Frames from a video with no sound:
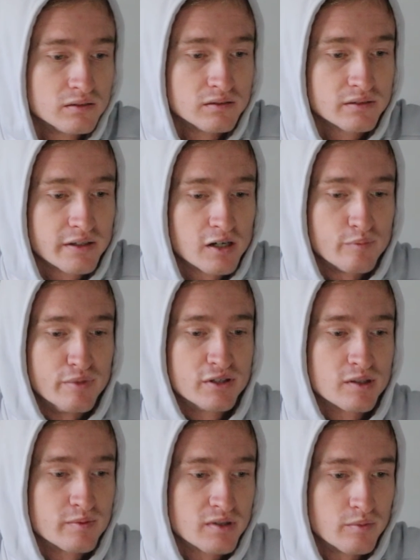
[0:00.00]
let's get our
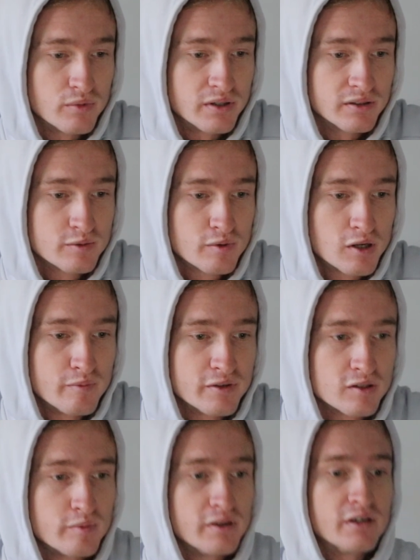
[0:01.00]
bishop somewhere. Let's put our
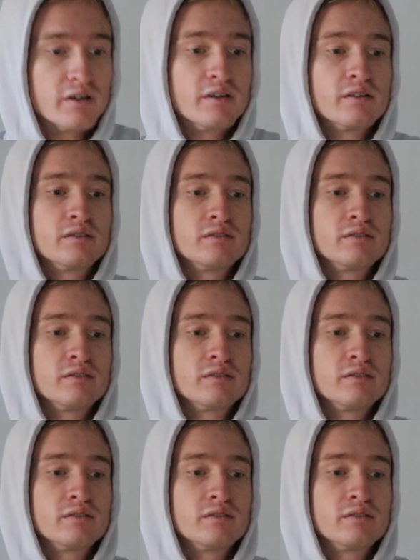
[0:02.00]
bishop here.